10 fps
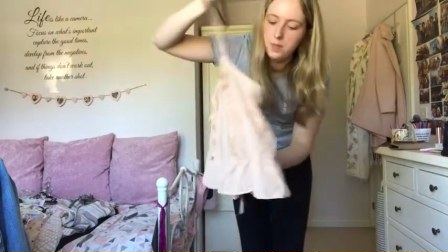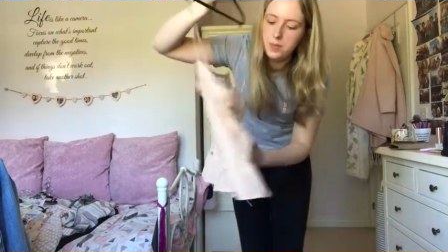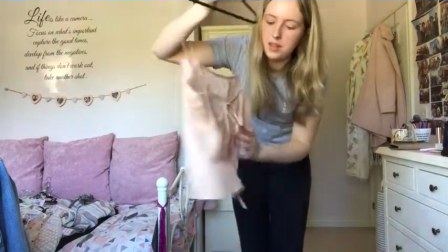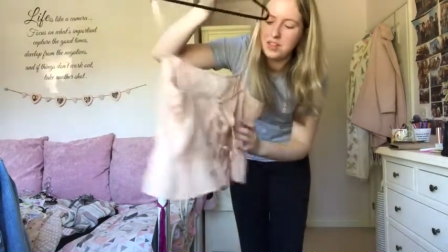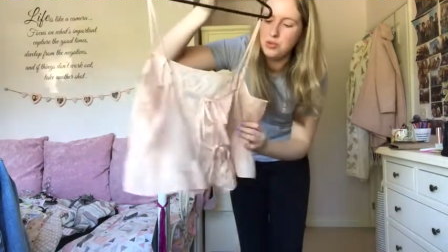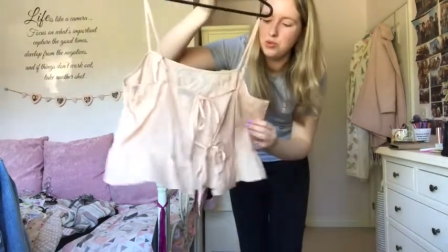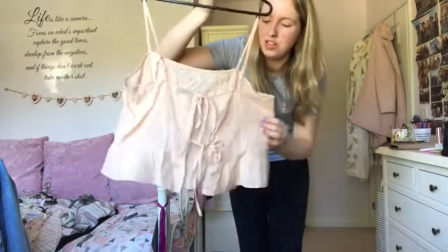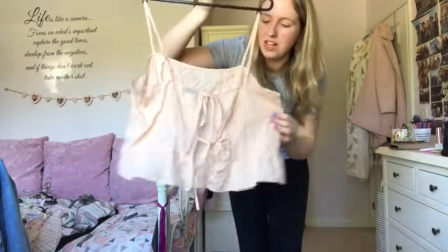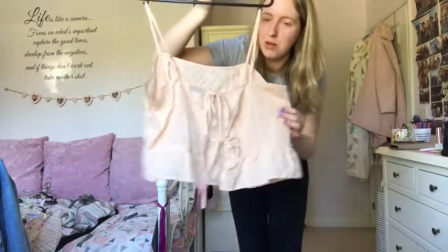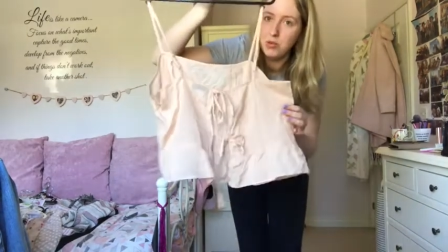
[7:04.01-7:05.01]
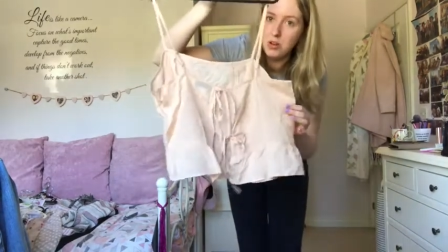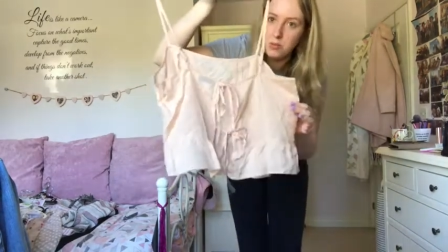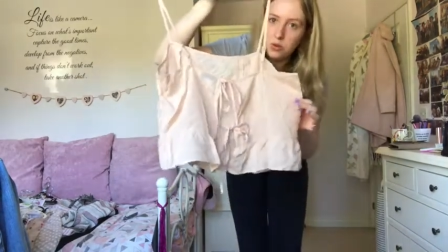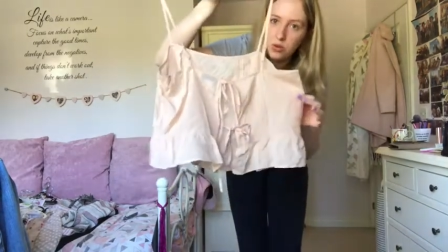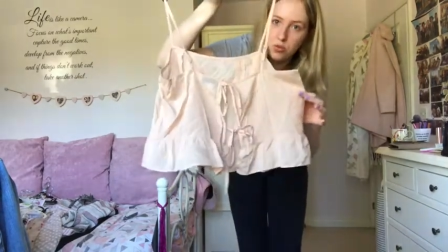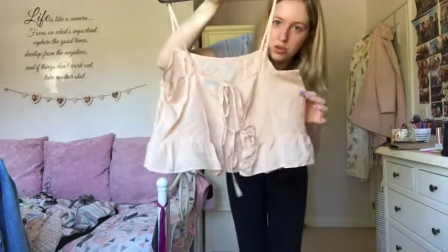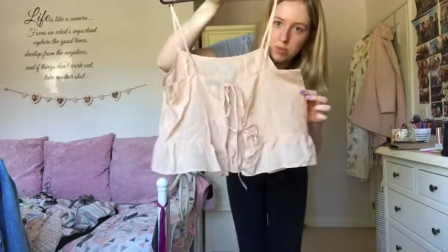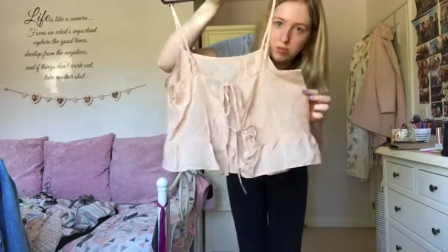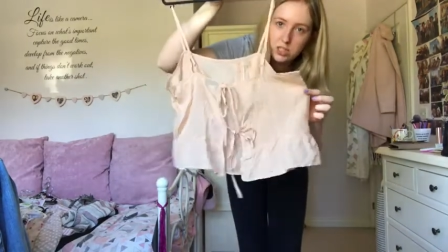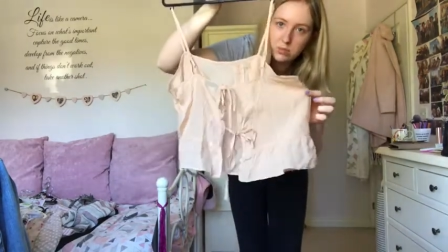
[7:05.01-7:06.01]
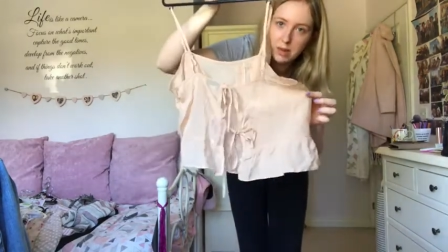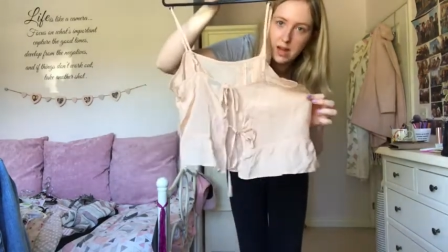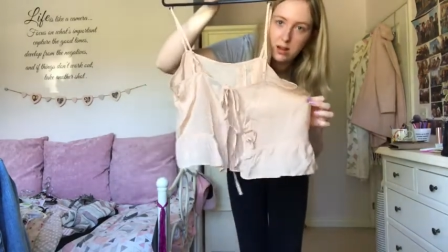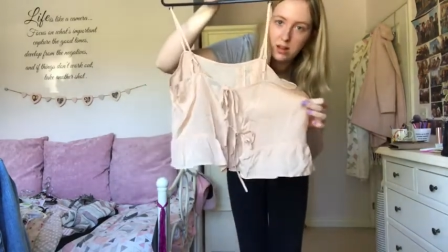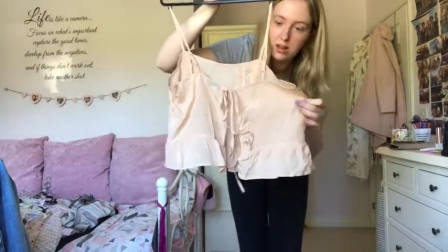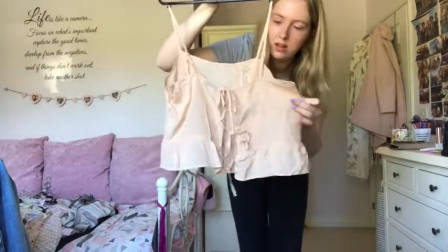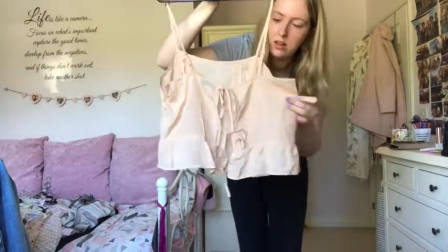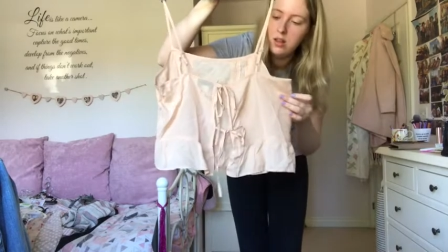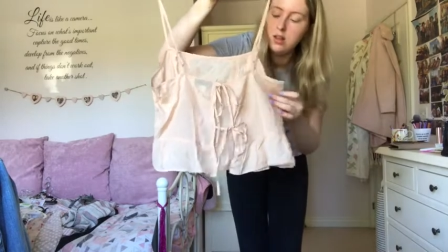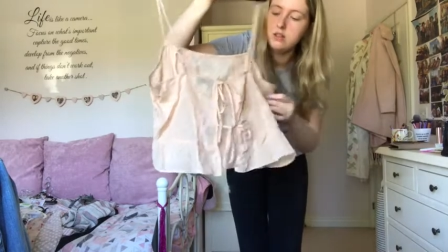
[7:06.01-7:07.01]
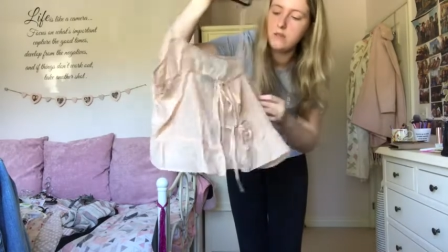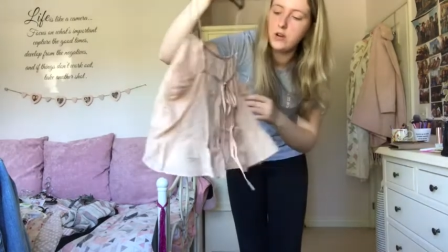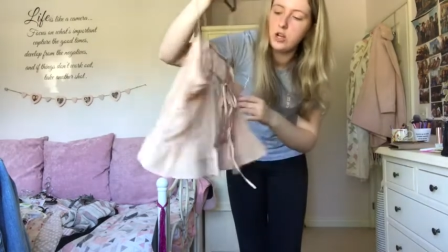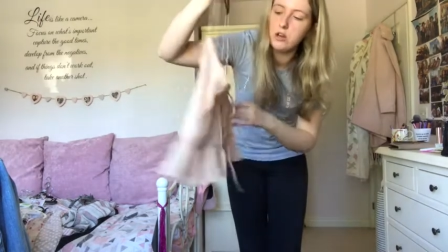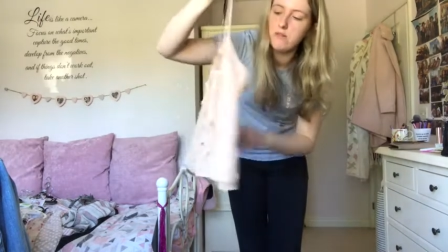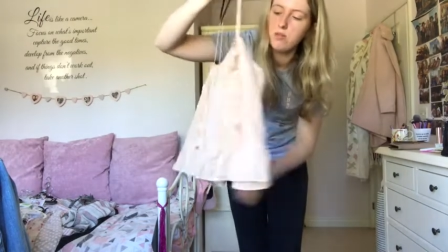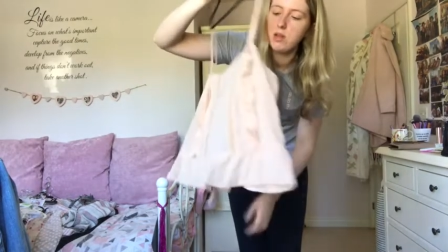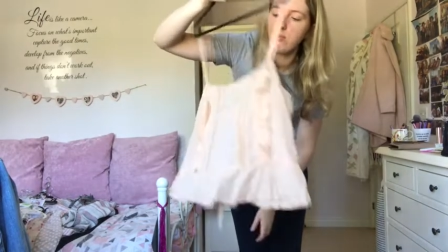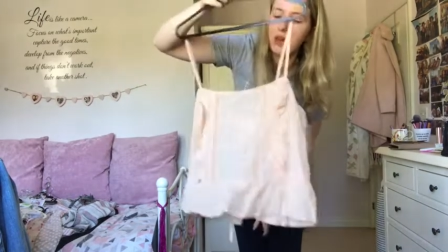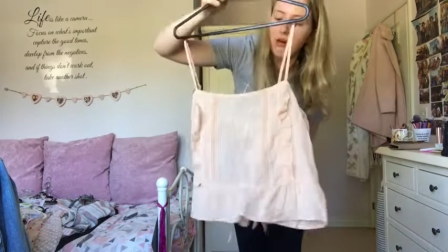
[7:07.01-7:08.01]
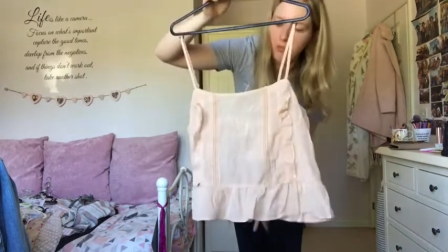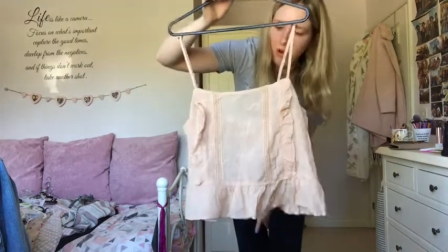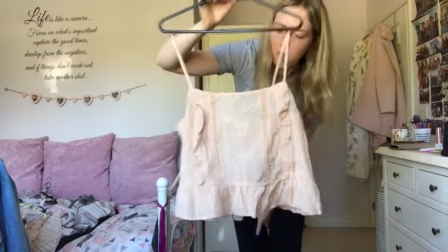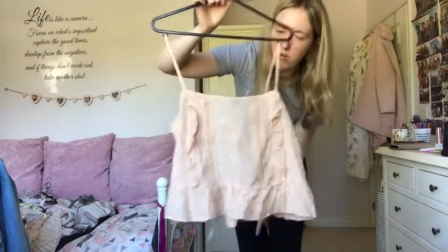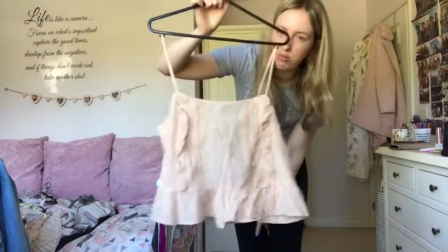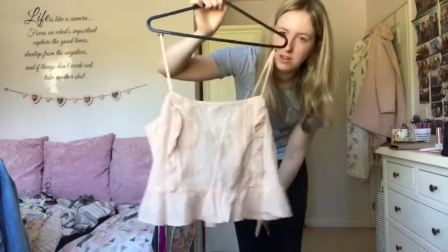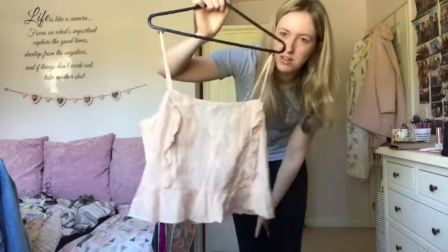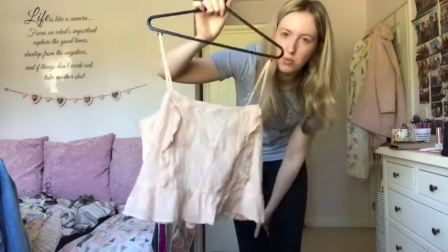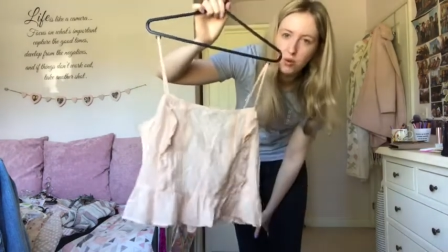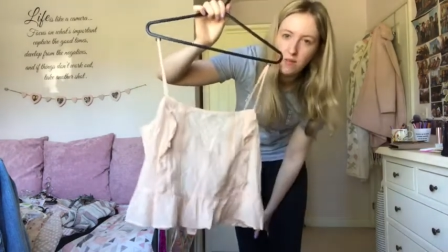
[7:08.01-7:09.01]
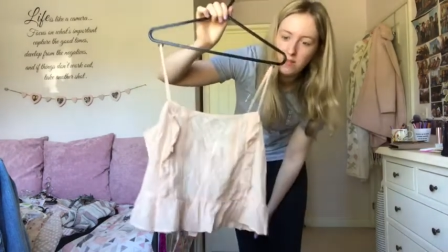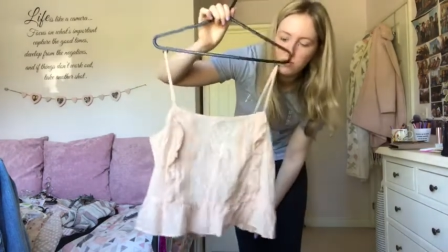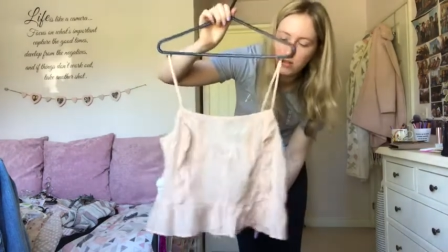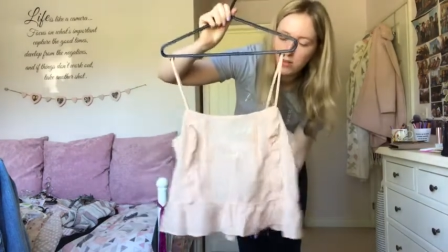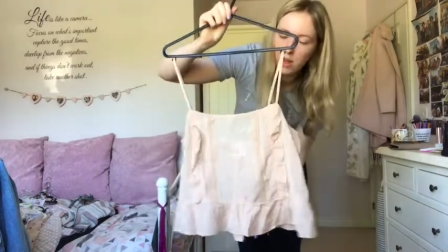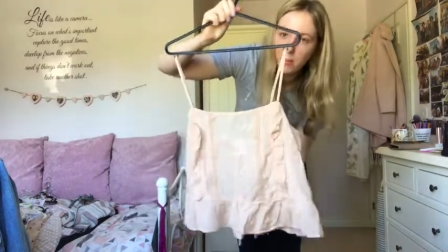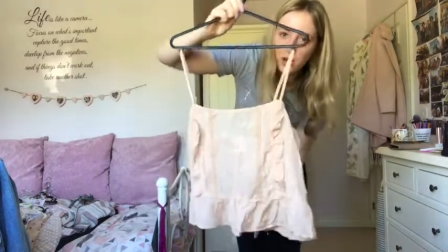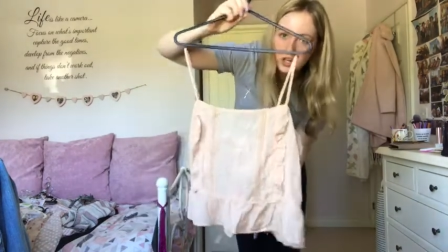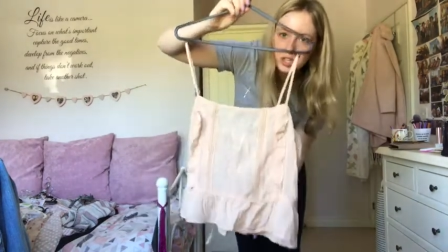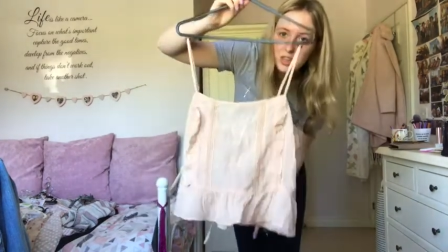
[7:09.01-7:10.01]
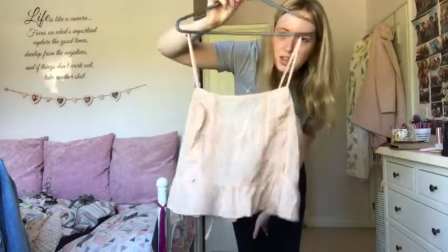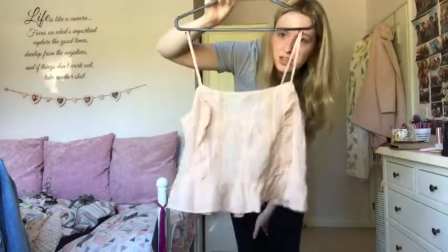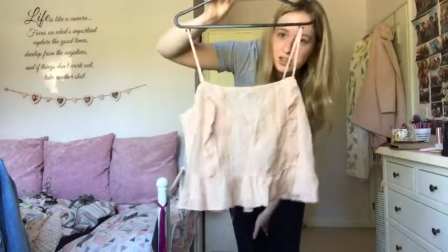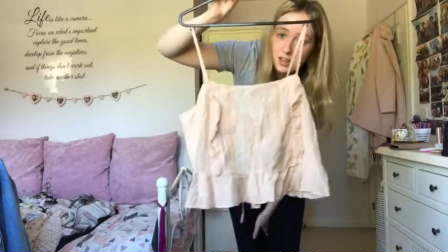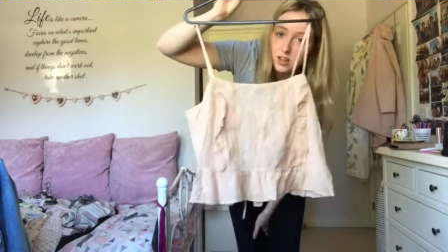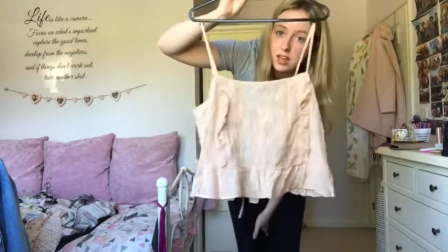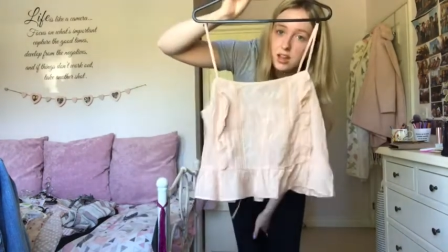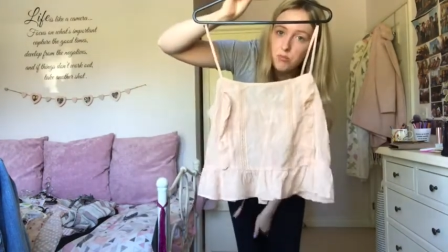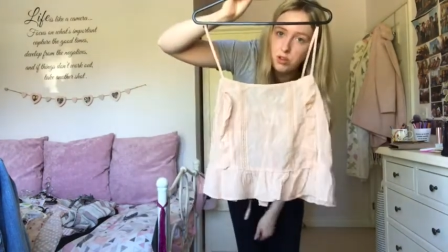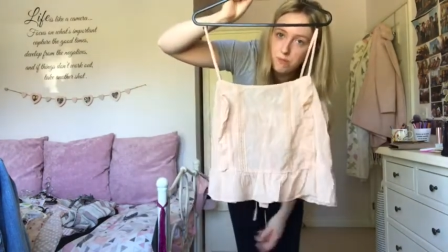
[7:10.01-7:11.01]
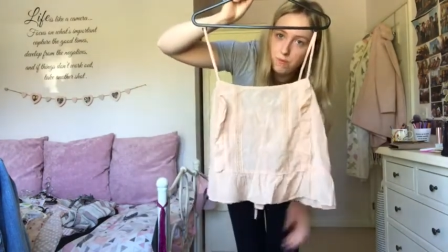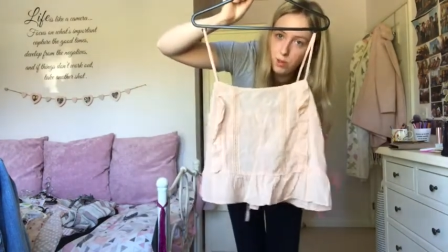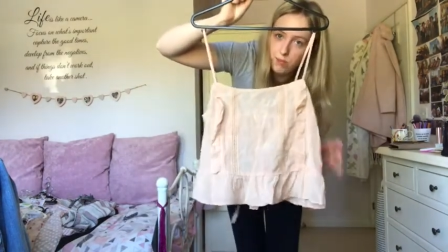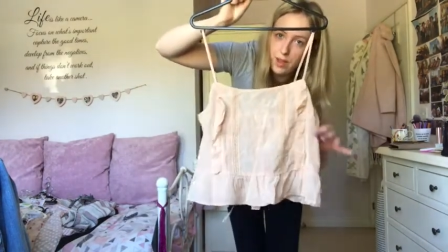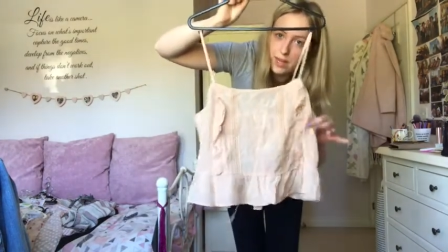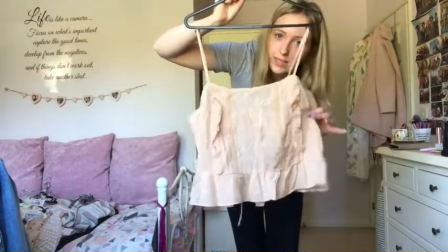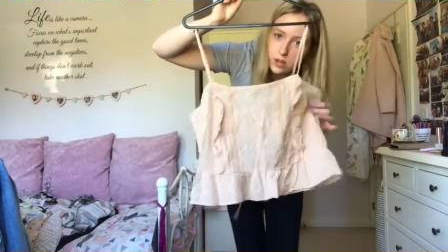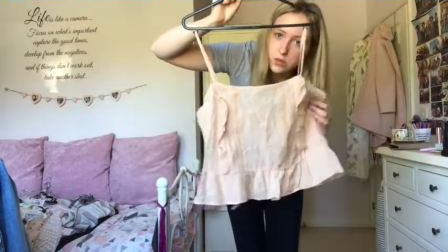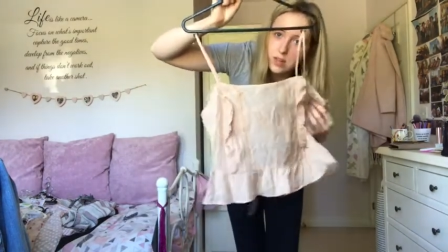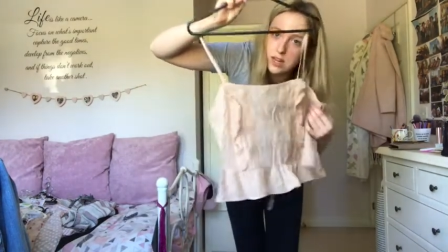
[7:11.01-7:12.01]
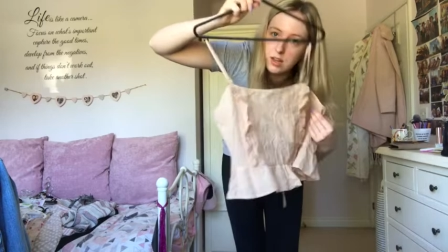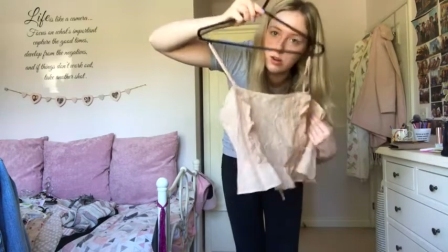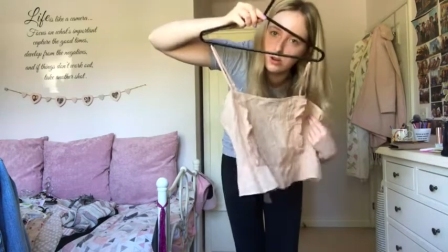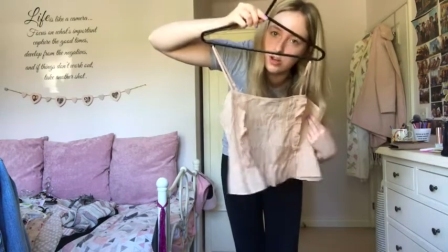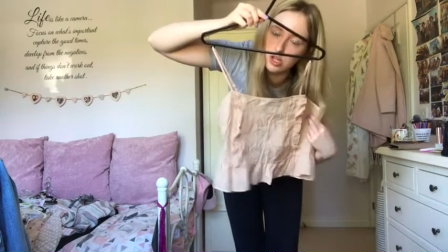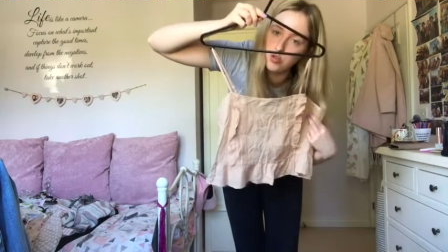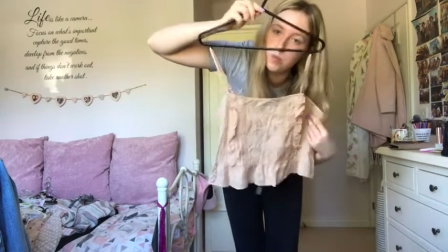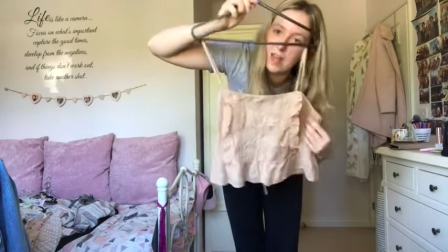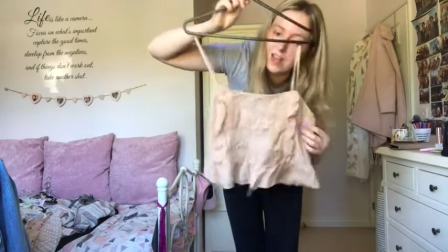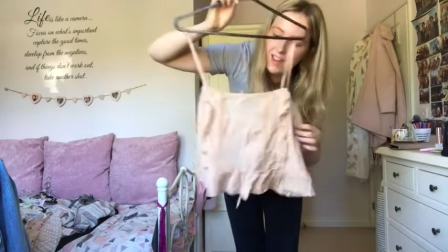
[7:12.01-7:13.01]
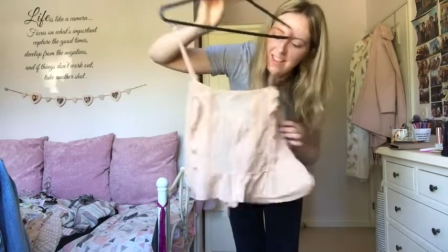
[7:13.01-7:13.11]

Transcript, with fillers: It's still got the label on it, but it's got a really pretty back, like, so I feel like you'd have to wear this without a bra, maybe with like nipple covers or something, but I just think it's stunning, and with a, with fake tan obviously it would look nicer on me.